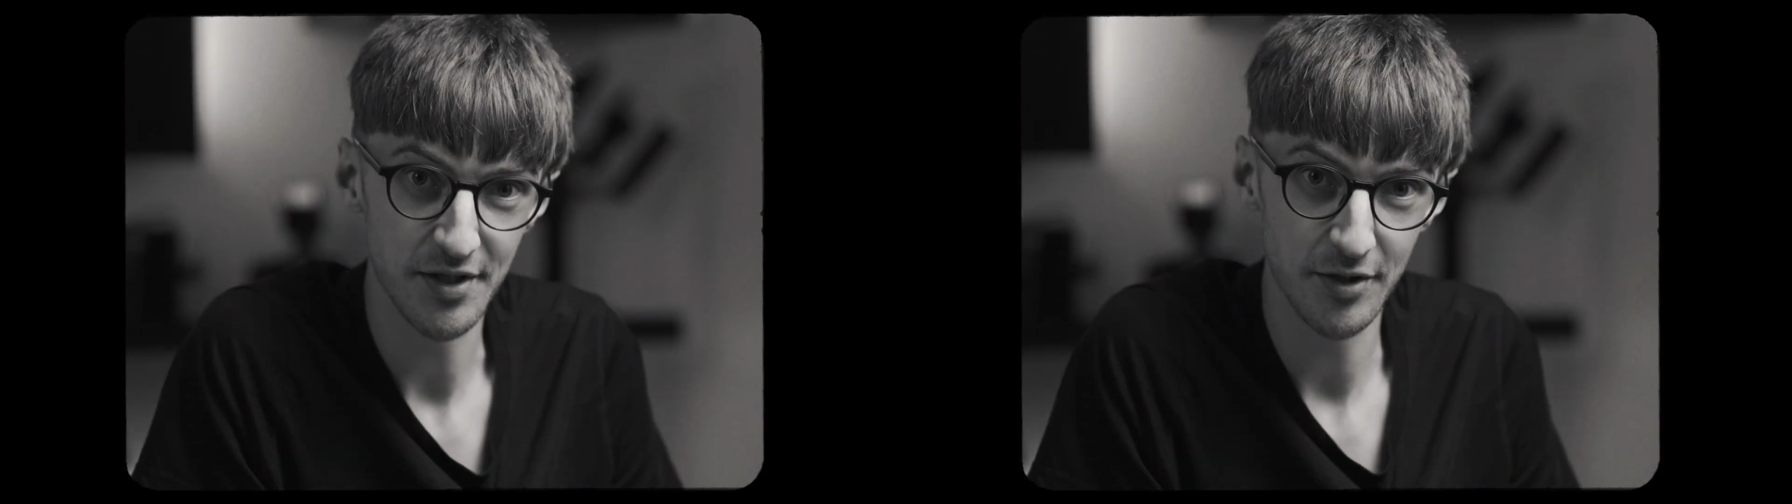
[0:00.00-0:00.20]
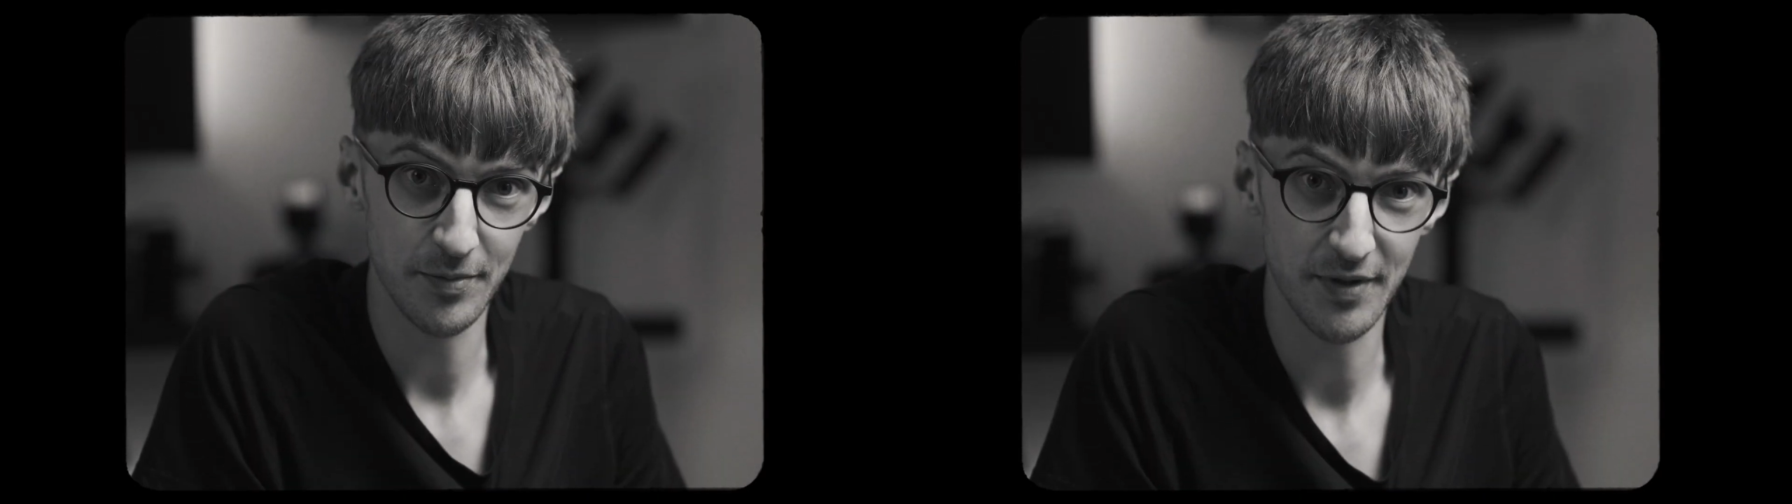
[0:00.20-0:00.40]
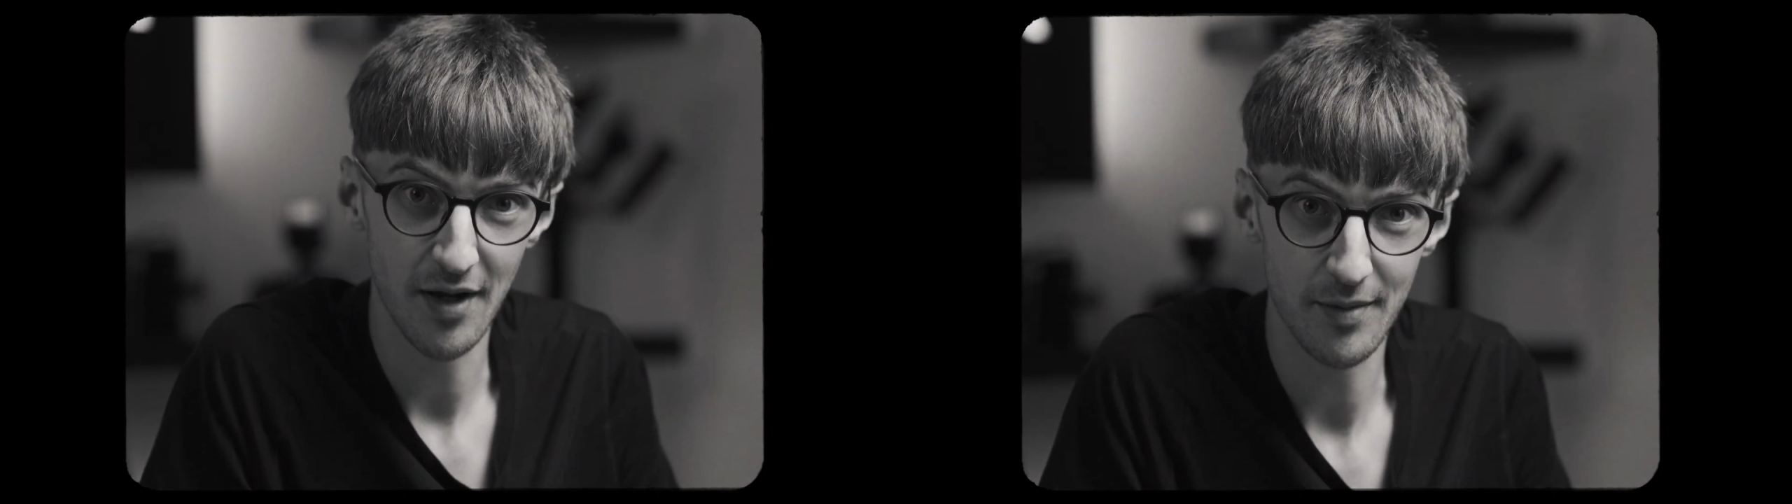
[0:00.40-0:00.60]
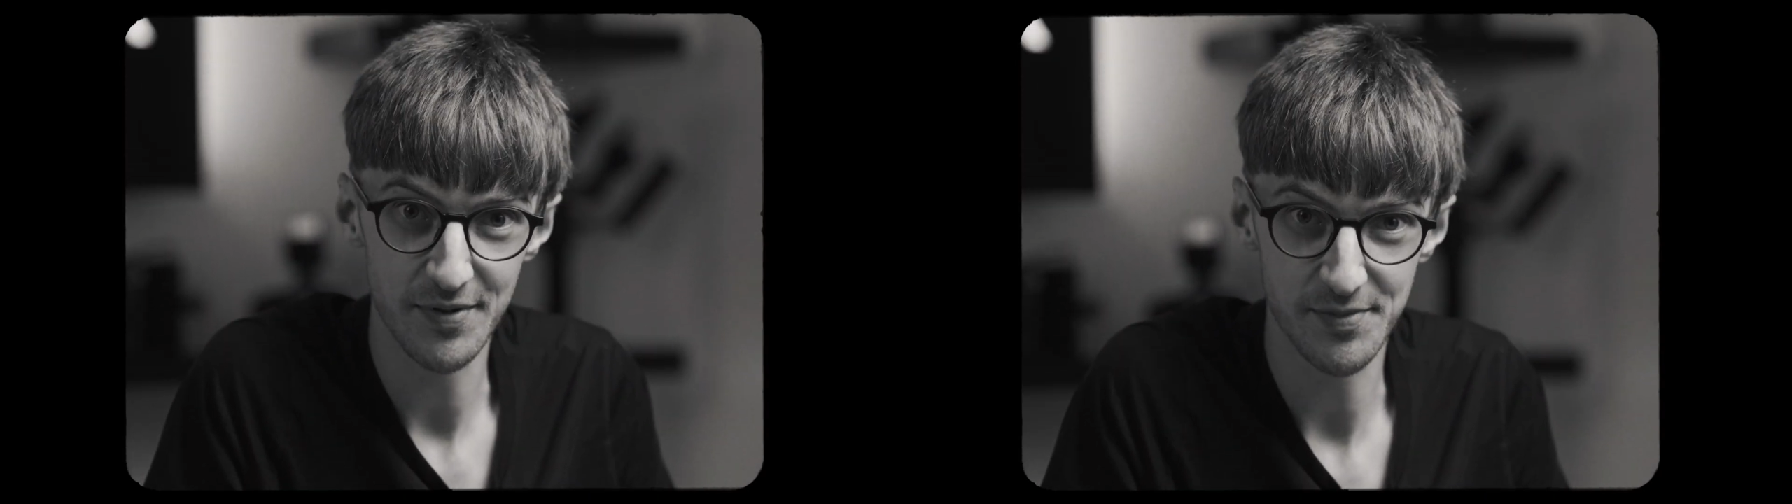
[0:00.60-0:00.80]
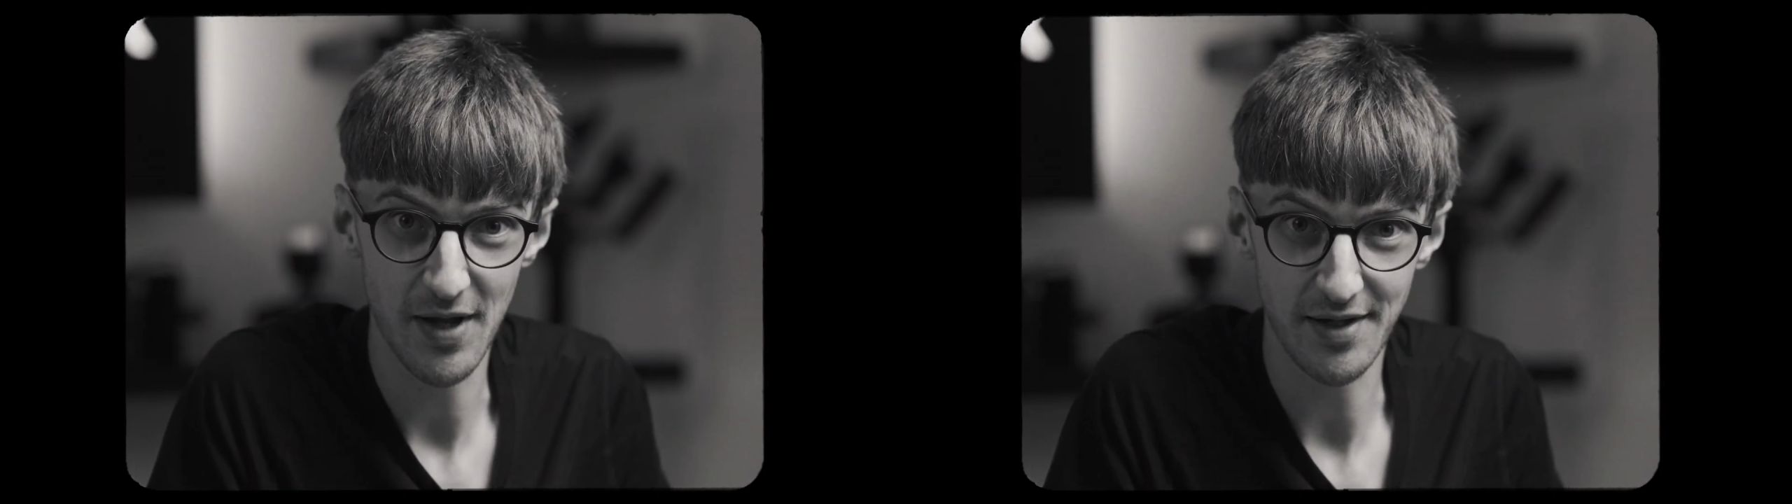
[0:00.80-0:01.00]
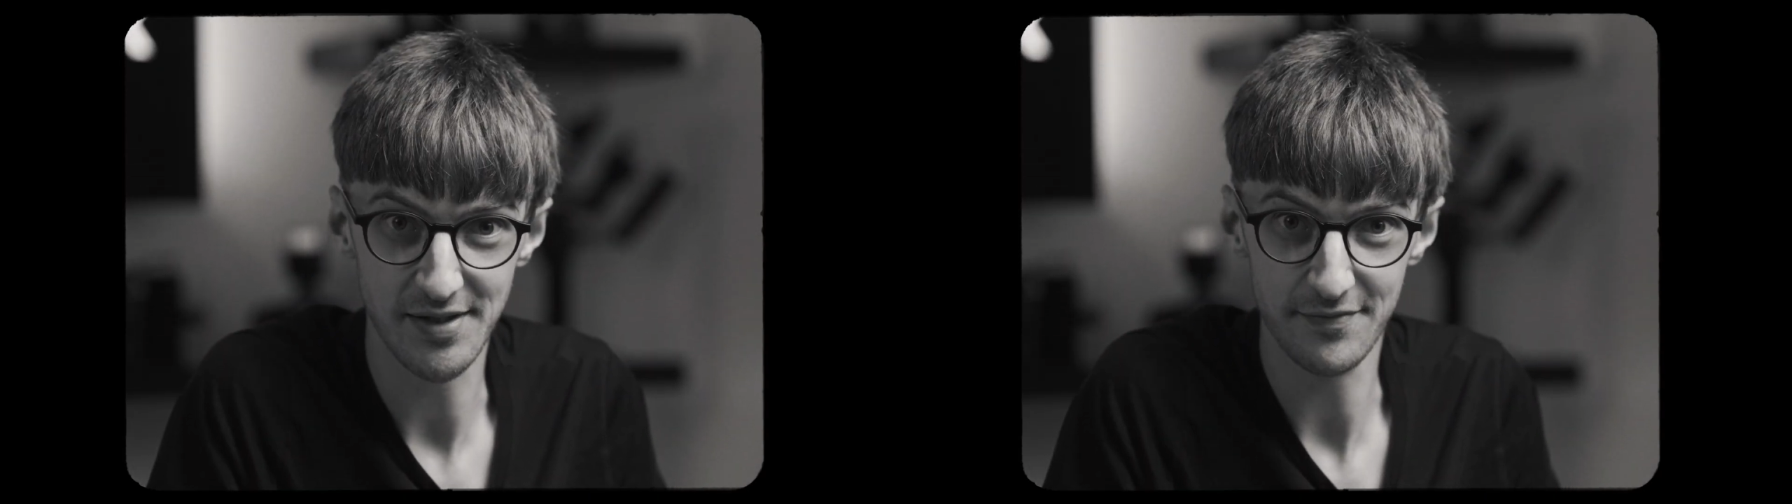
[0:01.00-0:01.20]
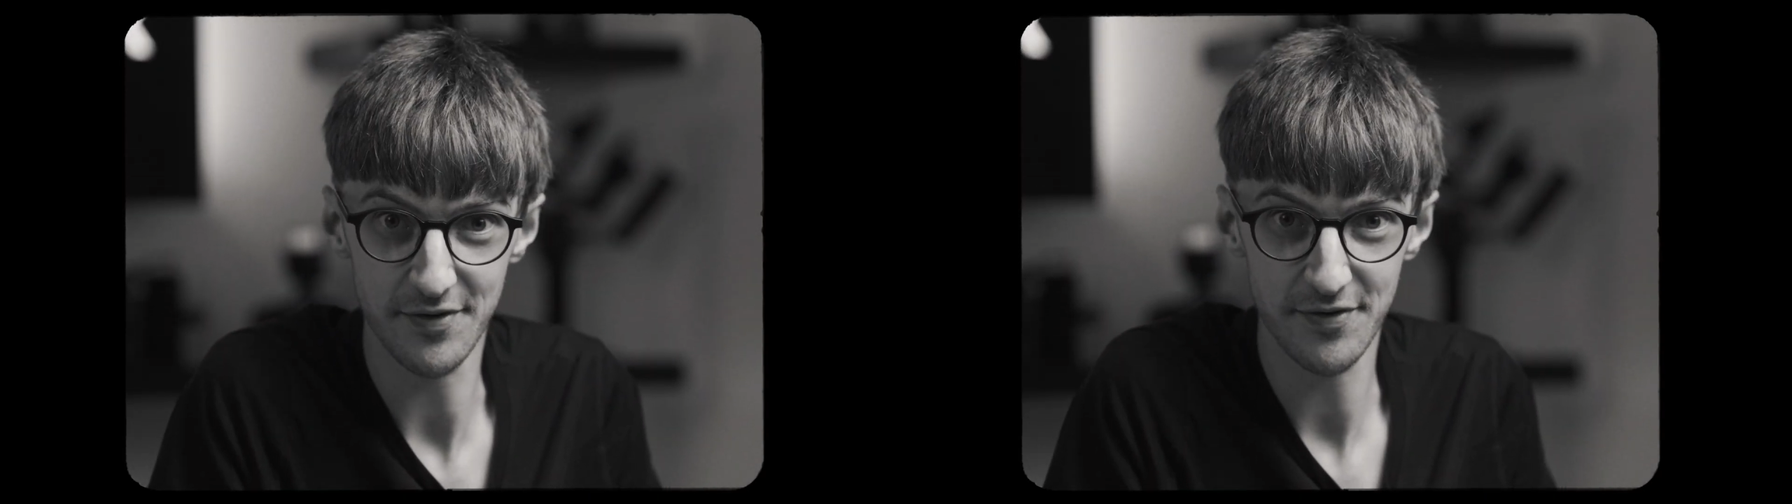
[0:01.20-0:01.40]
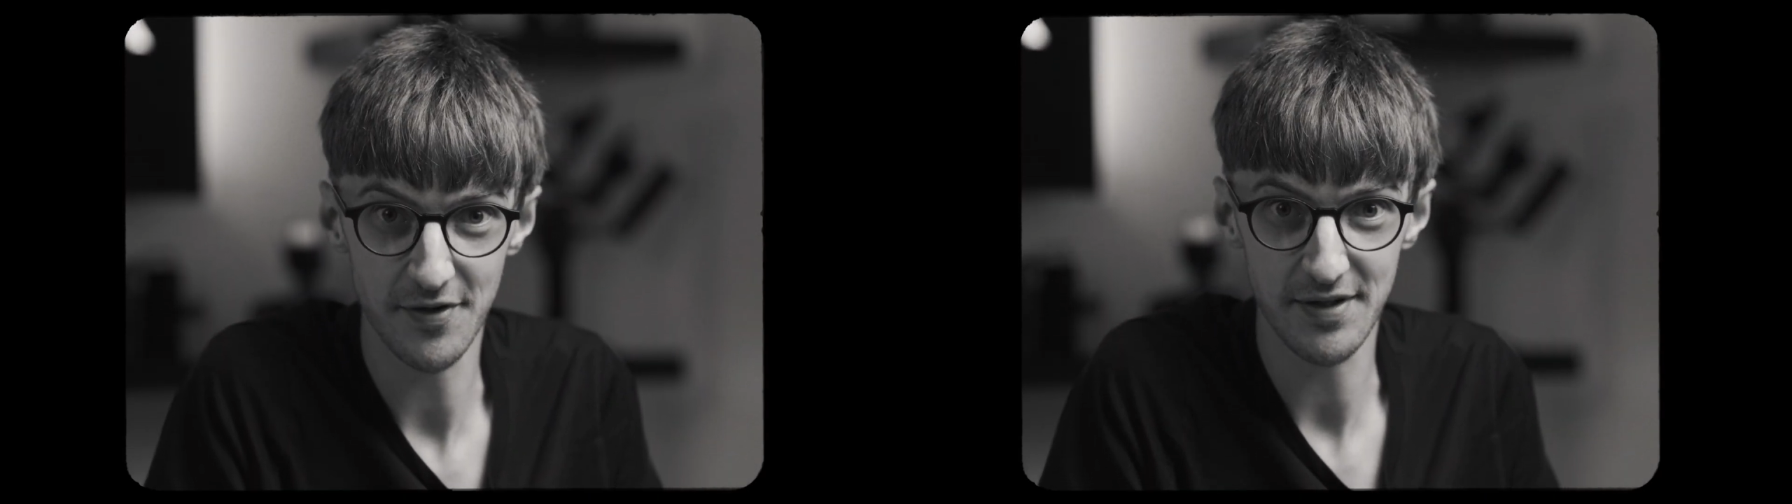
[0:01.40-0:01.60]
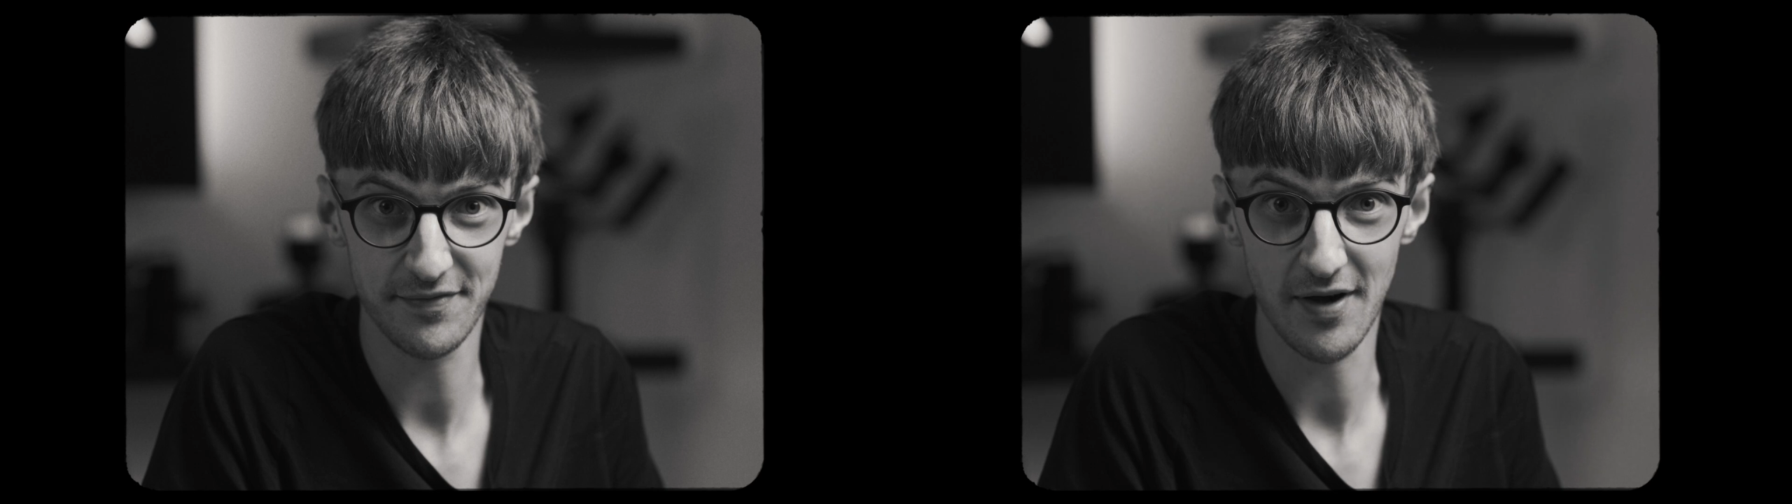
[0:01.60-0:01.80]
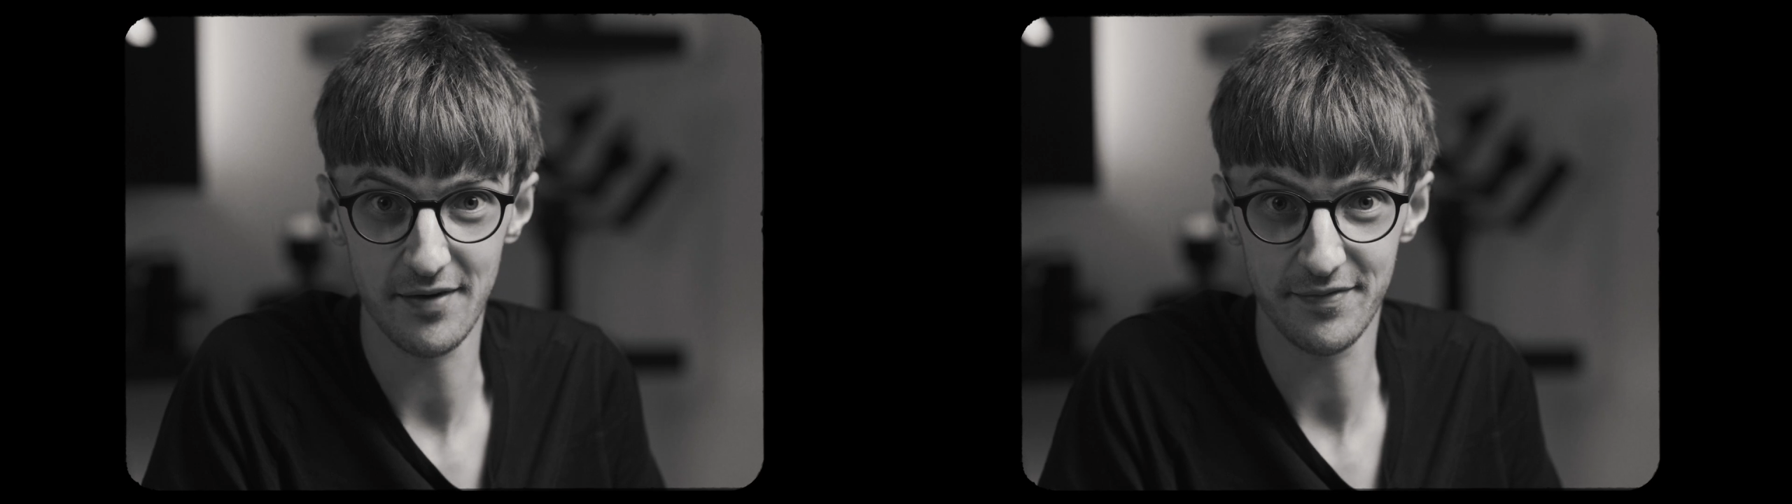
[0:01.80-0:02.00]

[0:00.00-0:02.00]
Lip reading: human eye perspective, the 35,